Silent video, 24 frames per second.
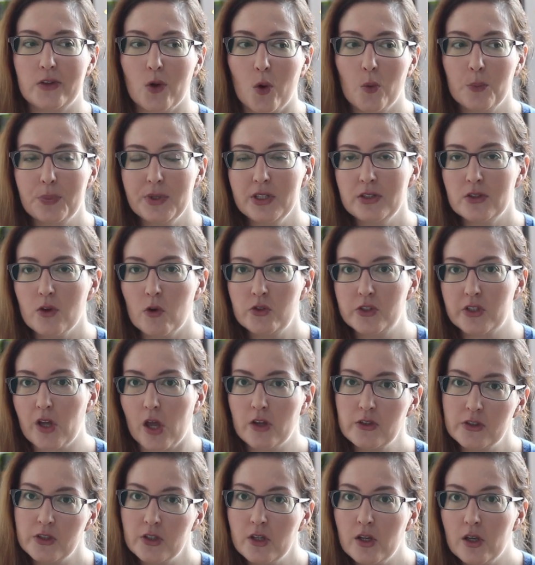Don't be so
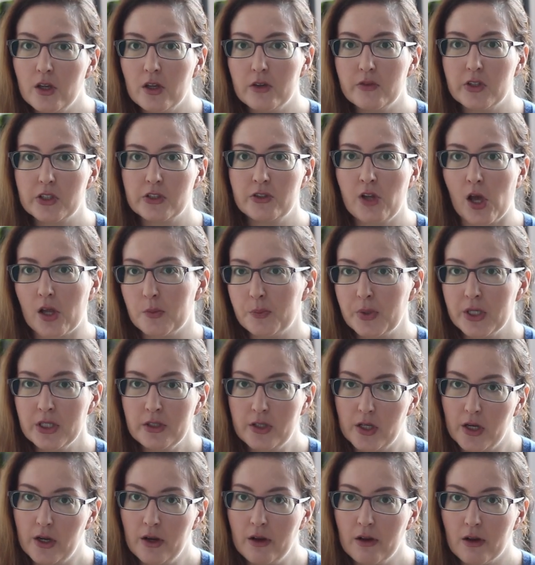sensitive. It's not a big
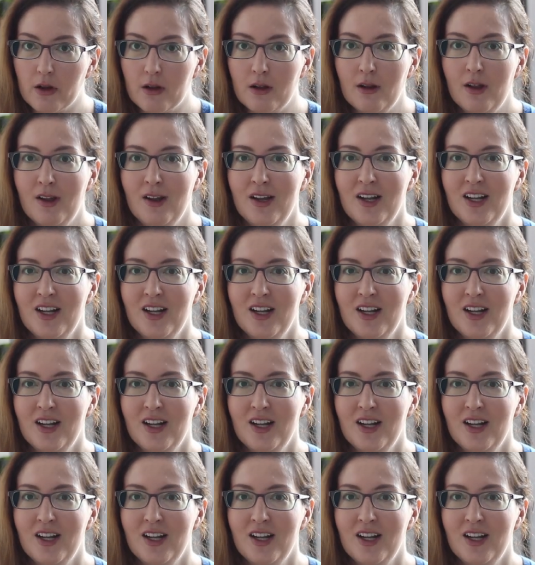deal.